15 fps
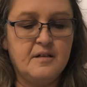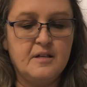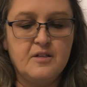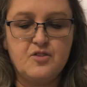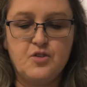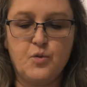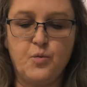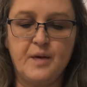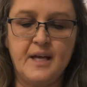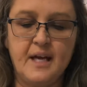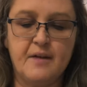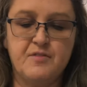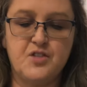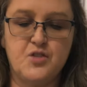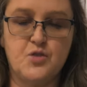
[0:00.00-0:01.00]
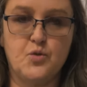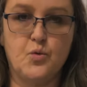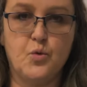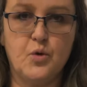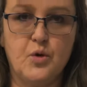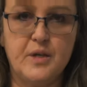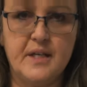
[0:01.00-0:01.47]
So we have
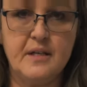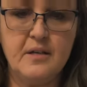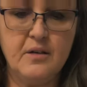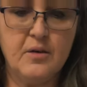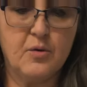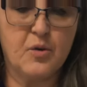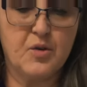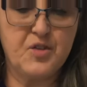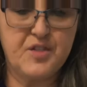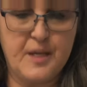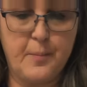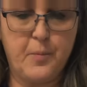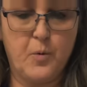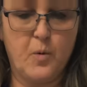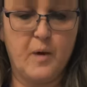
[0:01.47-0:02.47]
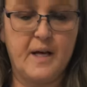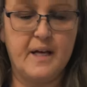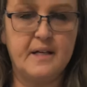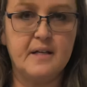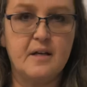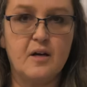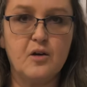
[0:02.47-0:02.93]
sorted or
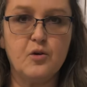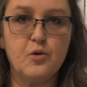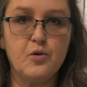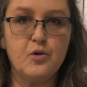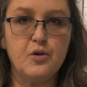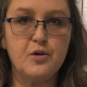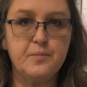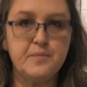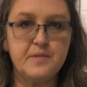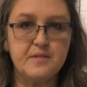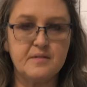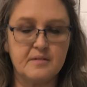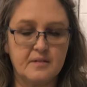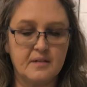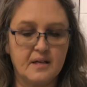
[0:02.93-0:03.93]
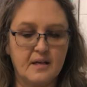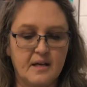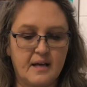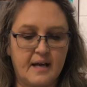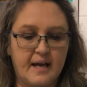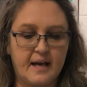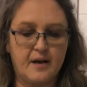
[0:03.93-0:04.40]
separated our groups
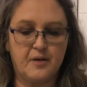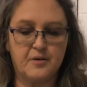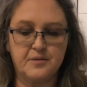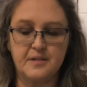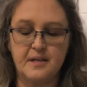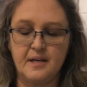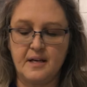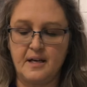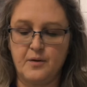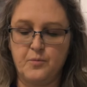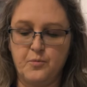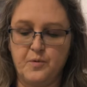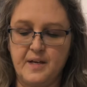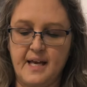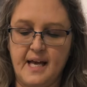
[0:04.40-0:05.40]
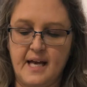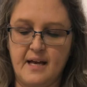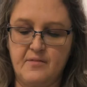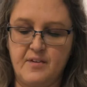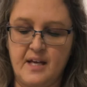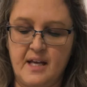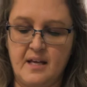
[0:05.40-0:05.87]
out, and we
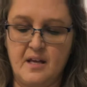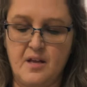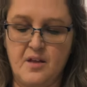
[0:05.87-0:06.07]
have a